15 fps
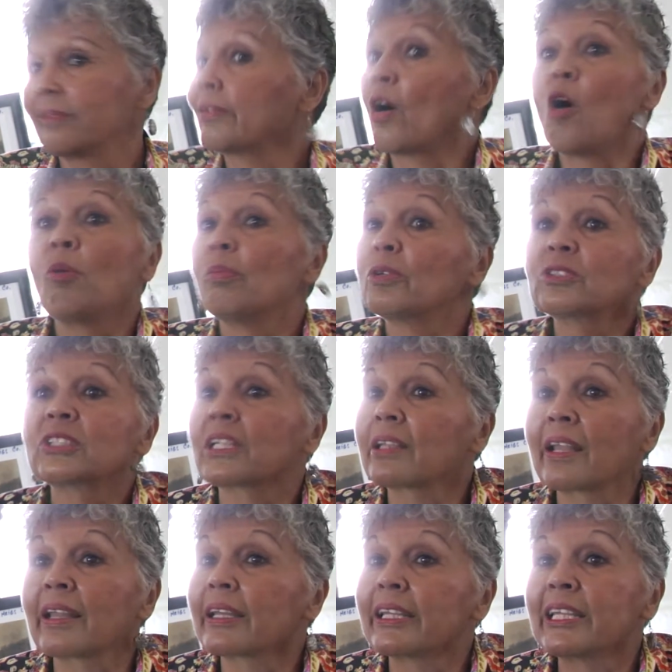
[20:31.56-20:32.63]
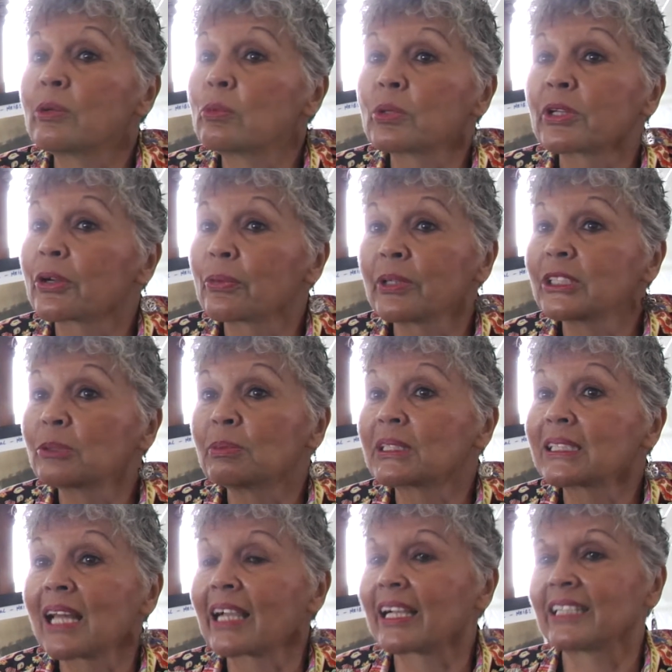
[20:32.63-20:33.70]
almost equal to Christmas.
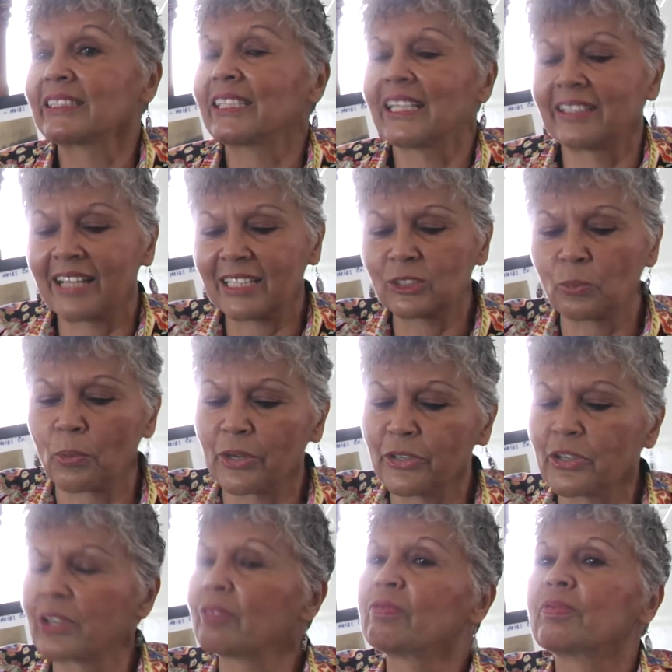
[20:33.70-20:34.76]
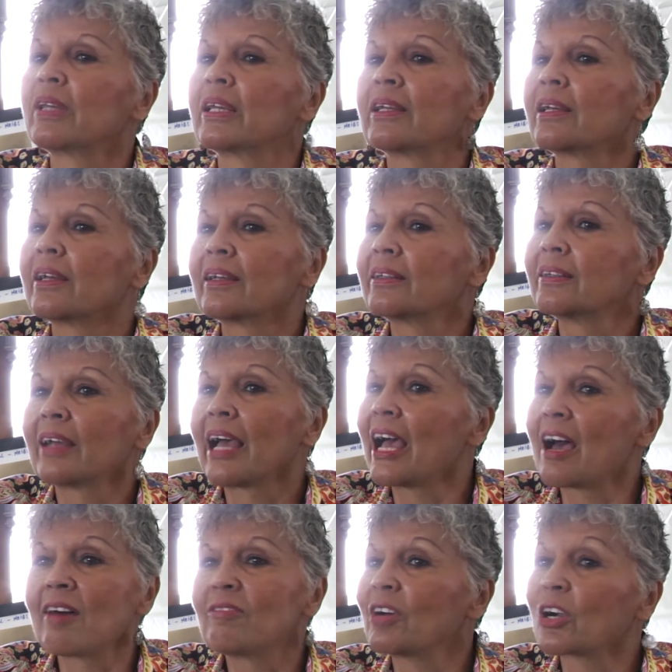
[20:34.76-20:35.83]
Like I said, that's where you could
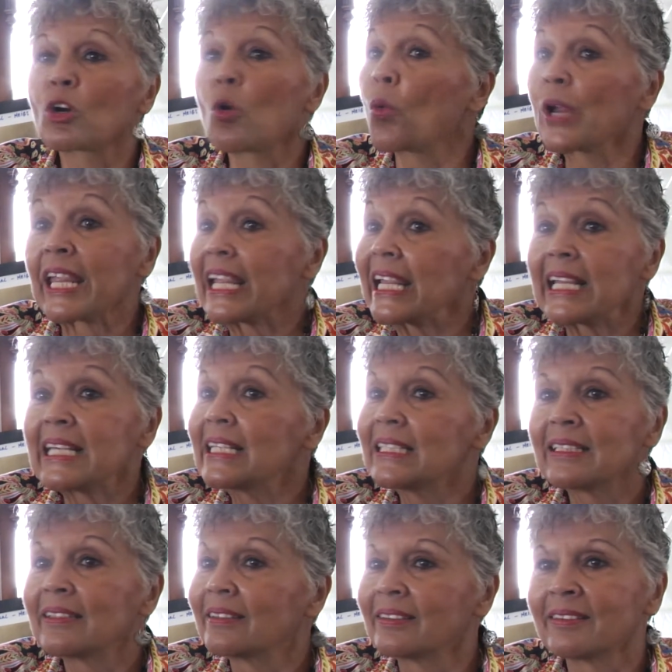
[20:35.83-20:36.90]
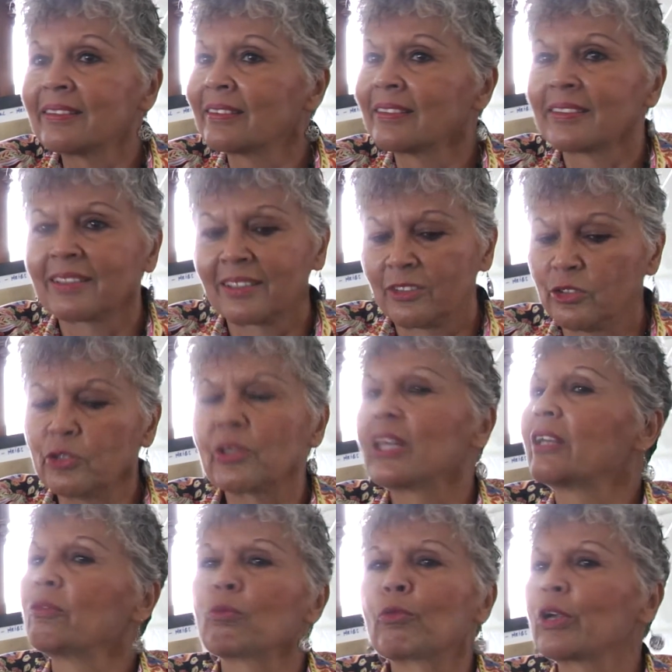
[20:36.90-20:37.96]
have a queen. You could
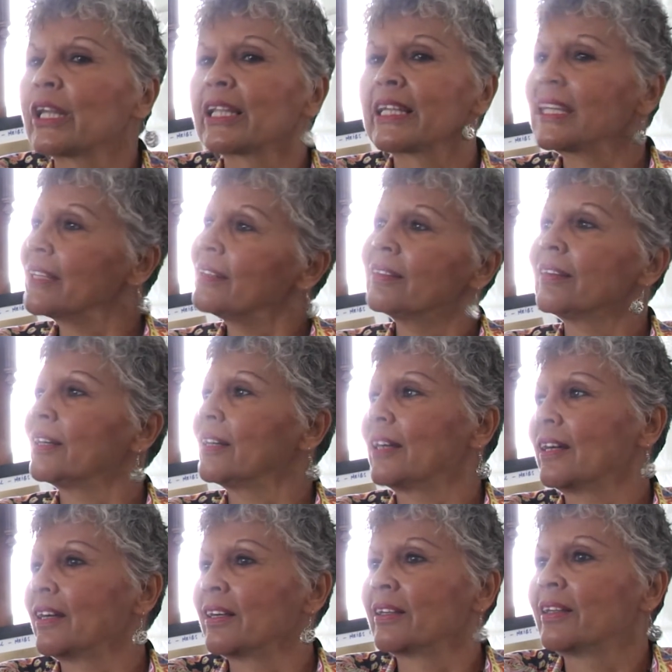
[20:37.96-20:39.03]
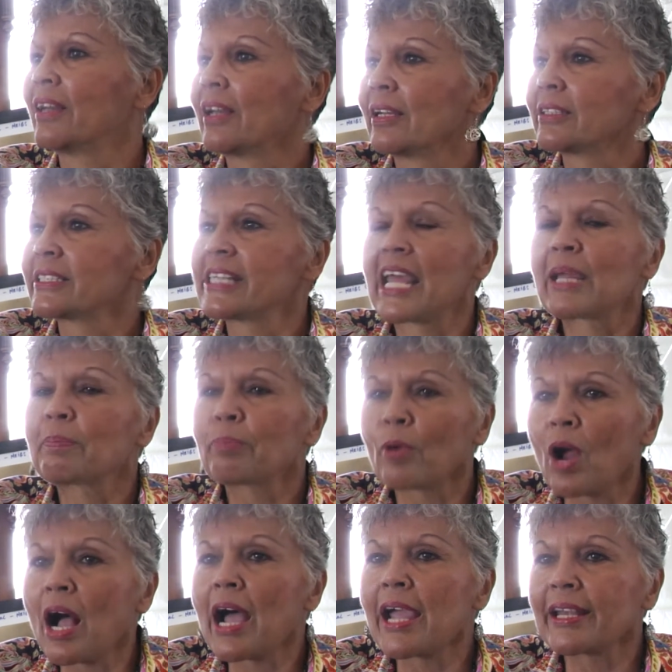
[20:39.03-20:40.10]
really take
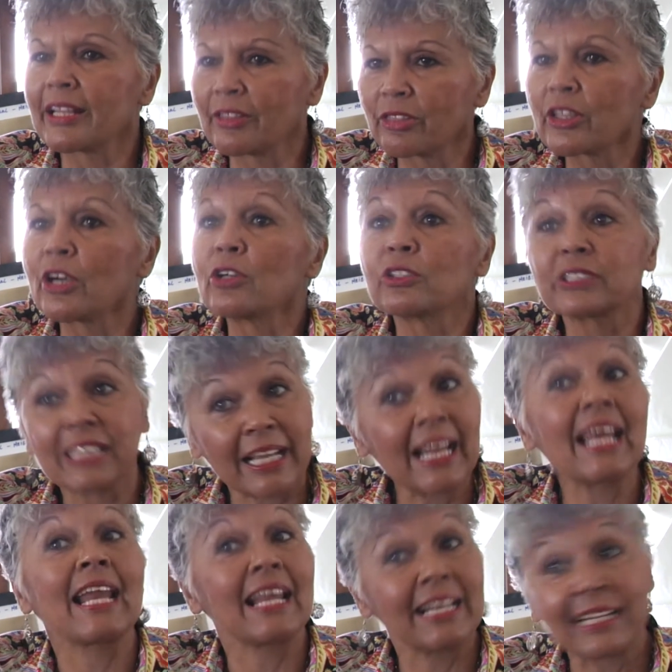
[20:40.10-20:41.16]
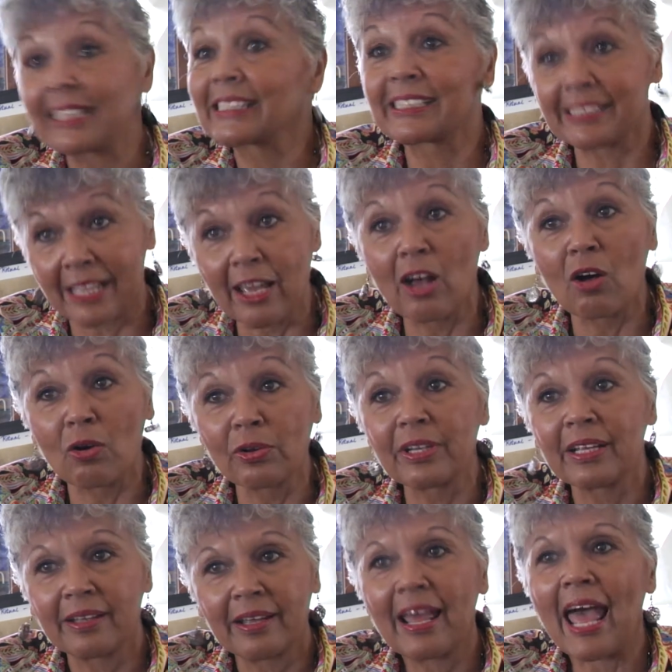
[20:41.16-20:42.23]
pride in those that had excelled
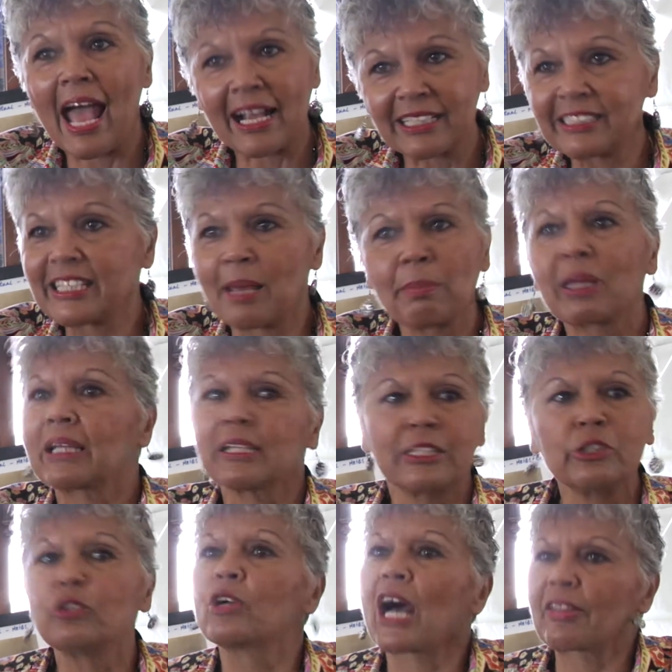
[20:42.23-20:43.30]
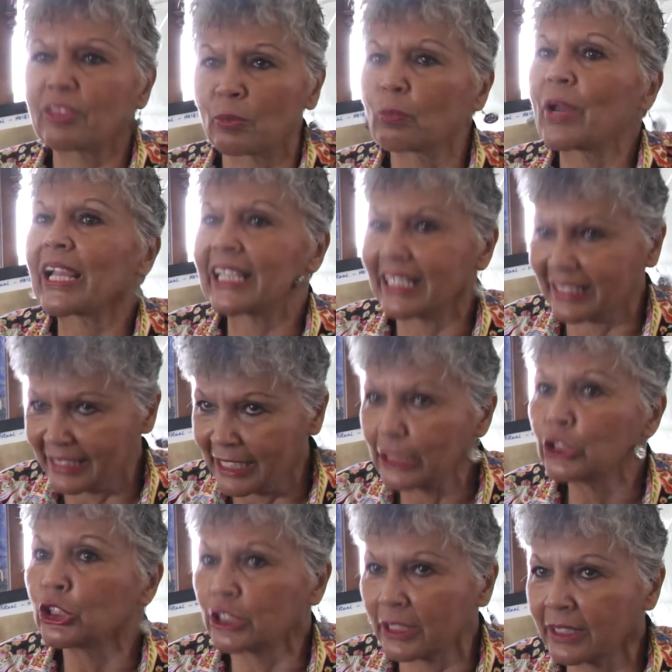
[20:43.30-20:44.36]
academically. You got the
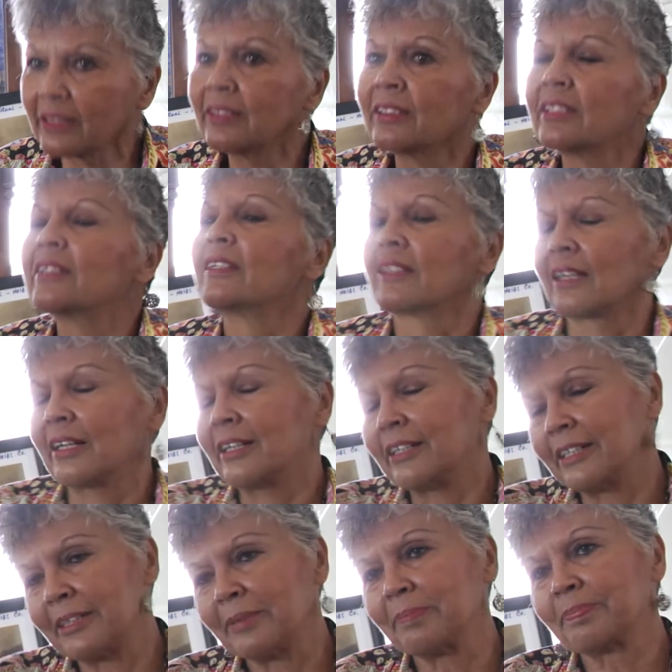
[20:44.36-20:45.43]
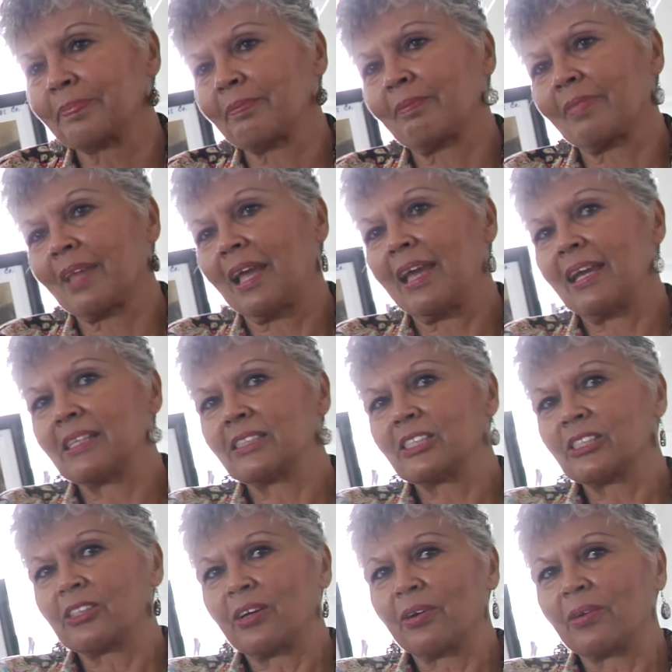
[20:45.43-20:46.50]
recognition, and
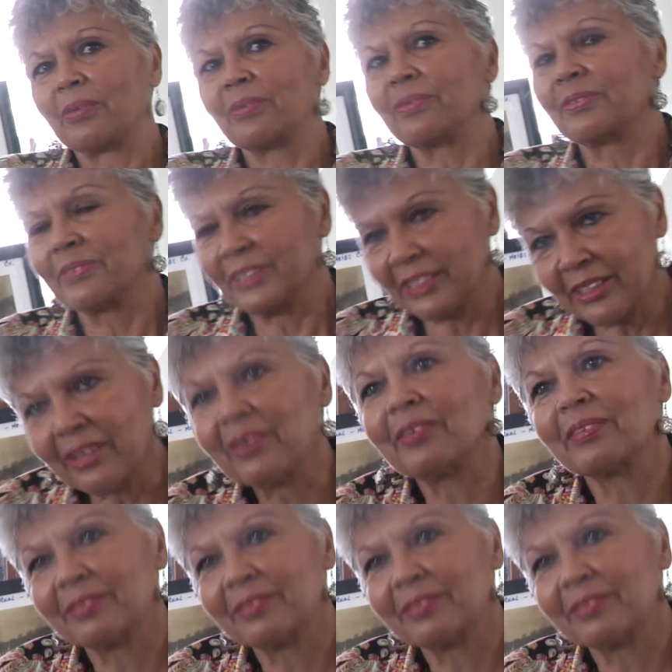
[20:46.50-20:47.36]
so, you know,